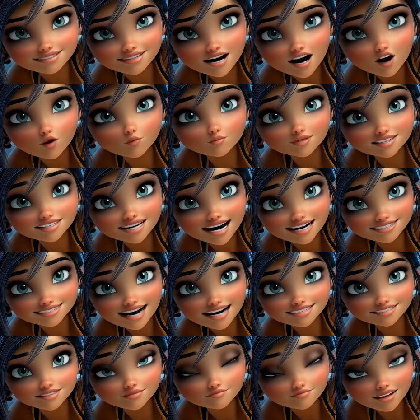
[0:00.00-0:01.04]
I hope you guys
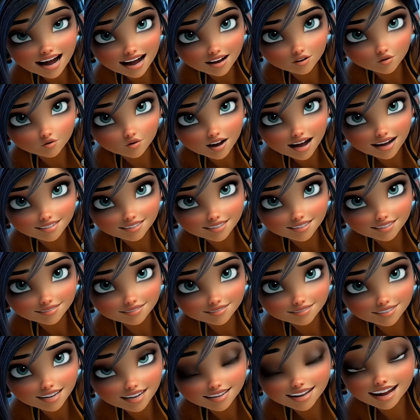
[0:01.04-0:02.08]
got some value out of
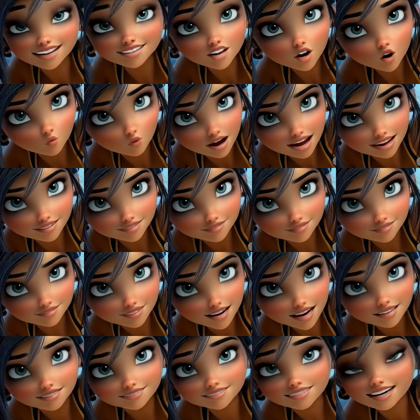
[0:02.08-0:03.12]
this. And like always,
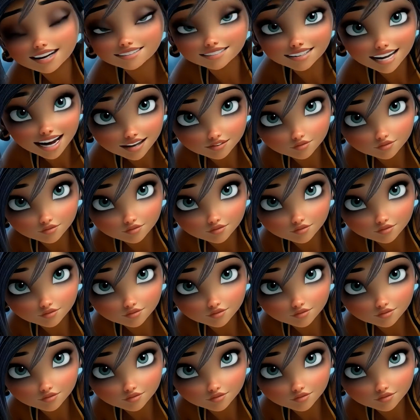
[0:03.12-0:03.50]
I'll see you in the